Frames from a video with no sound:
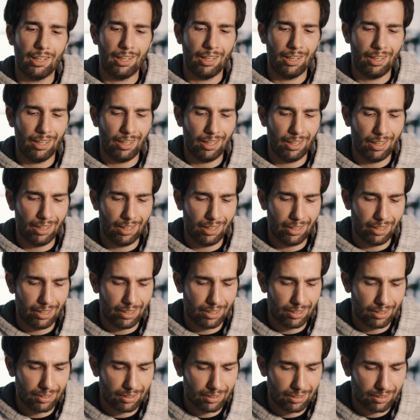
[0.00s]

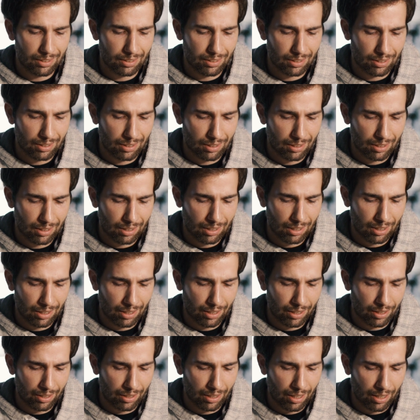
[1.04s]
and
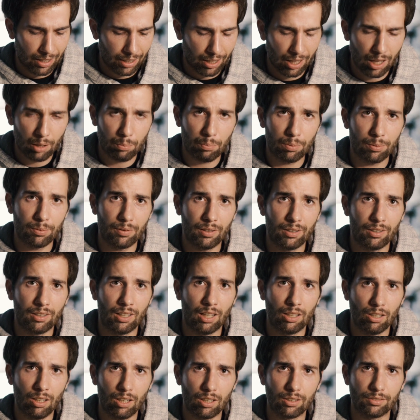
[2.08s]
help
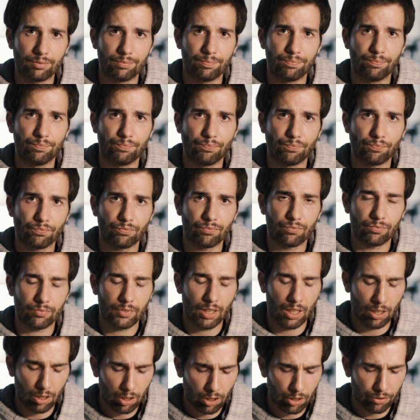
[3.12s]
a lot
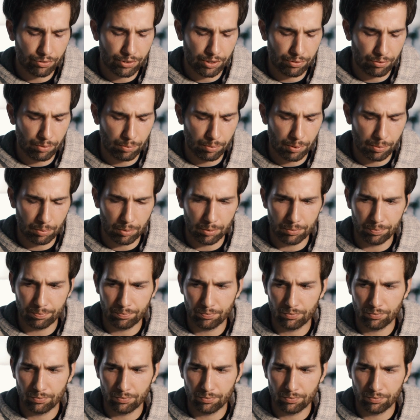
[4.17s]
of different people